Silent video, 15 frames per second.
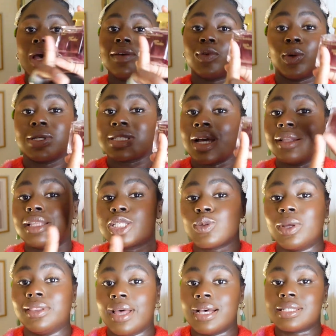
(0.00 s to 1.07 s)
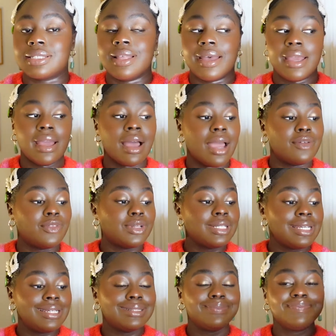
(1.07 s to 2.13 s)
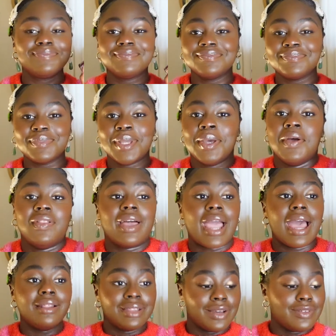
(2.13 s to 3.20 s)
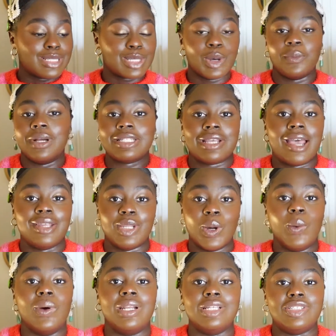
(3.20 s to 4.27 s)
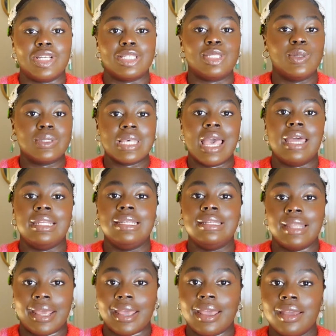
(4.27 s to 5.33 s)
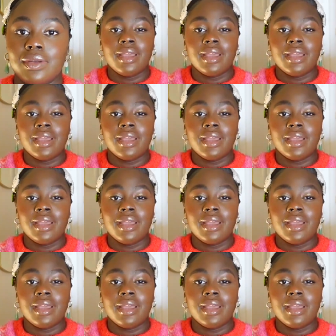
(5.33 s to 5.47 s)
I of course got this one last night. I really like I love it so much I don't want to just use it any day.